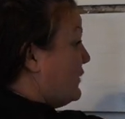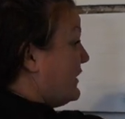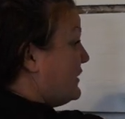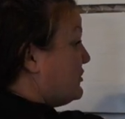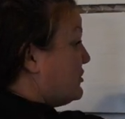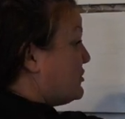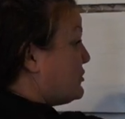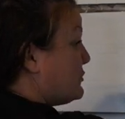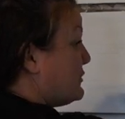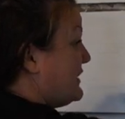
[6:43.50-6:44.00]
We
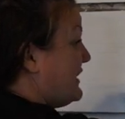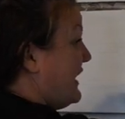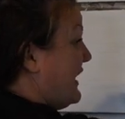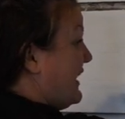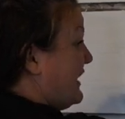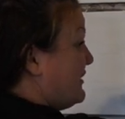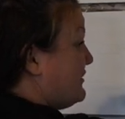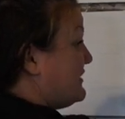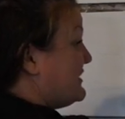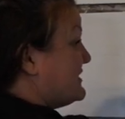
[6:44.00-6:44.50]
had three
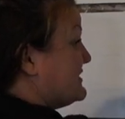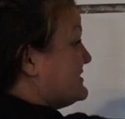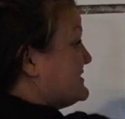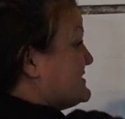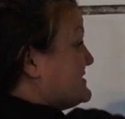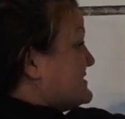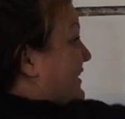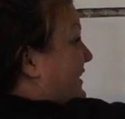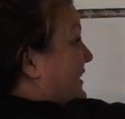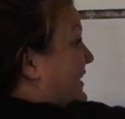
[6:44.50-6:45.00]

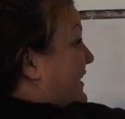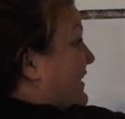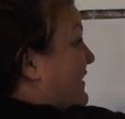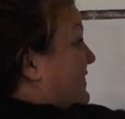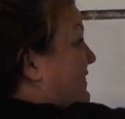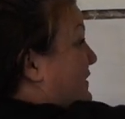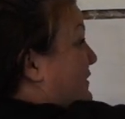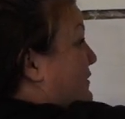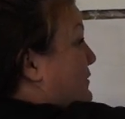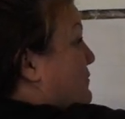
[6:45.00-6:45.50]
herons yeah.
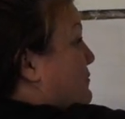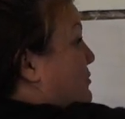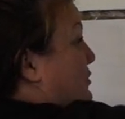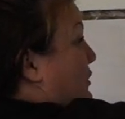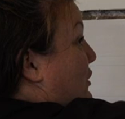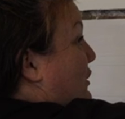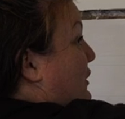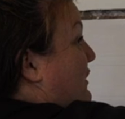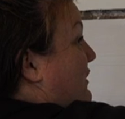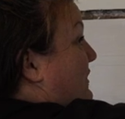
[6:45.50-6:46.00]
in the
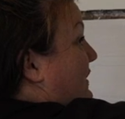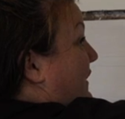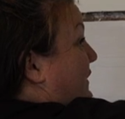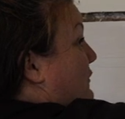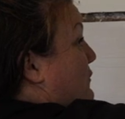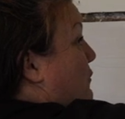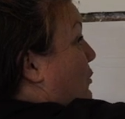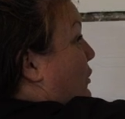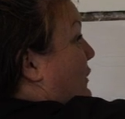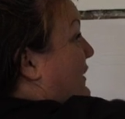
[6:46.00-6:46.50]
brook the
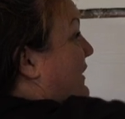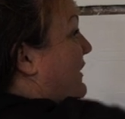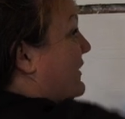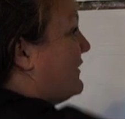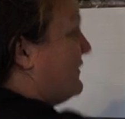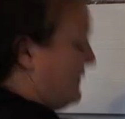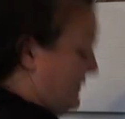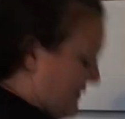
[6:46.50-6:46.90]
other okay, morning.